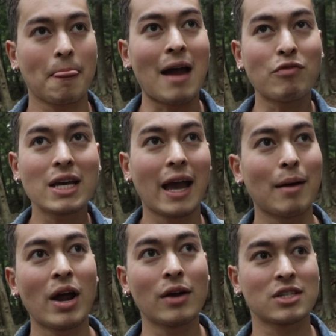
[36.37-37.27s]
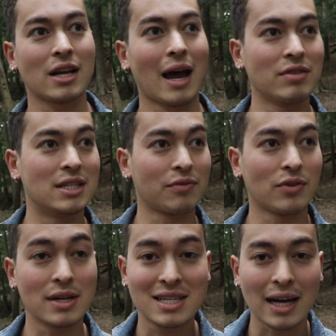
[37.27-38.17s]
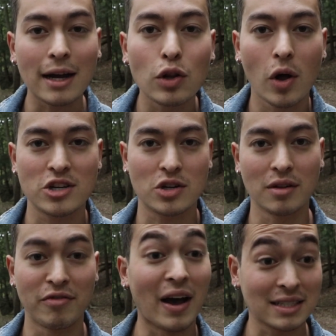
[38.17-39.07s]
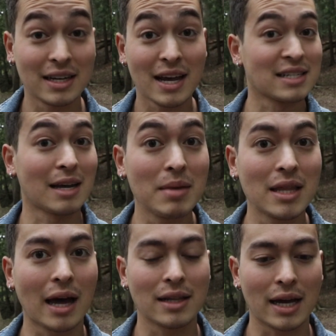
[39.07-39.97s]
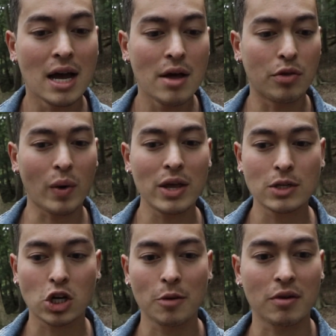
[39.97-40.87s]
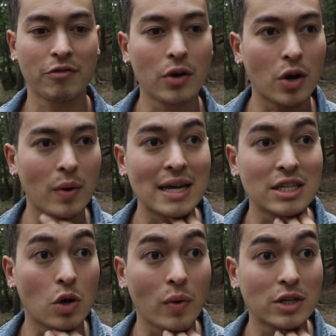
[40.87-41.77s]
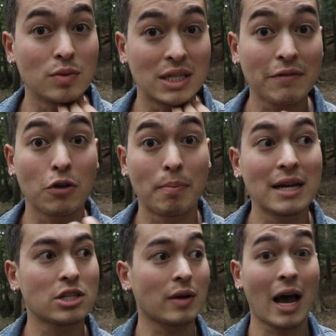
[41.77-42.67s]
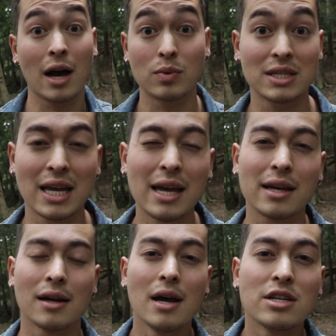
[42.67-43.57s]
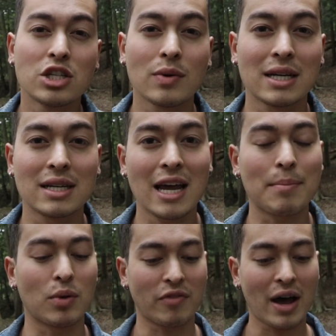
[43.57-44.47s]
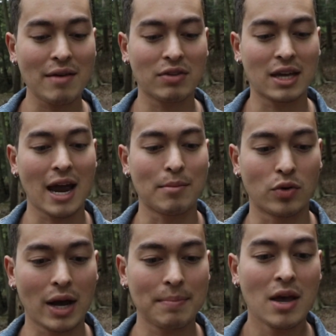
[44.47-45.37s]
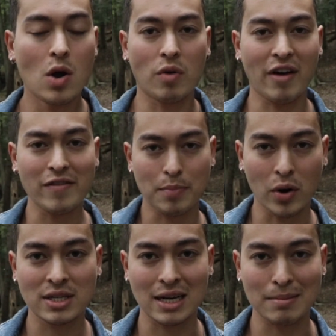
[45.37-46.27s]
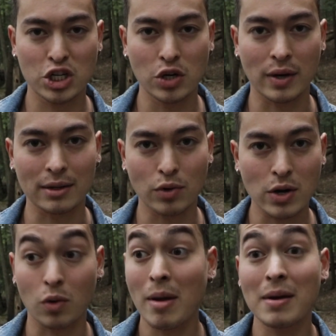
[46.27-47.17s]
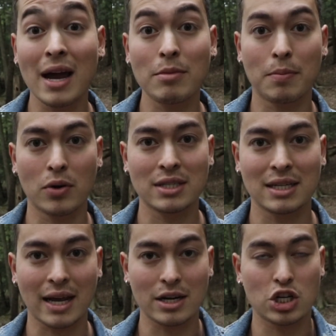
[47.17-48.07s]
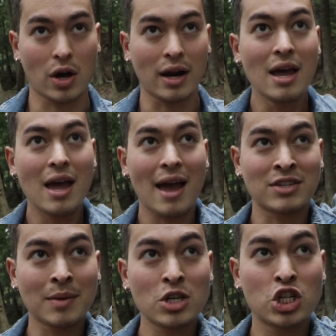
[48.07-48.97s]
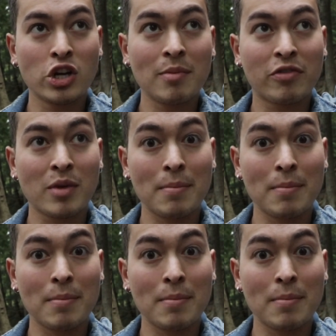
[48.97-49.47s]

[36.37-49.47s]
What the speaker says: every camera angle is going to have a different psychological effect. And yes, I mean that. Like, the way you interpret a photo is going to differ based on how it was taken. So as an example, if I have the camera, right? Or if I have a person I'm shooting, right? Or maybe I am the person that's getting shot. If someone's shooting me from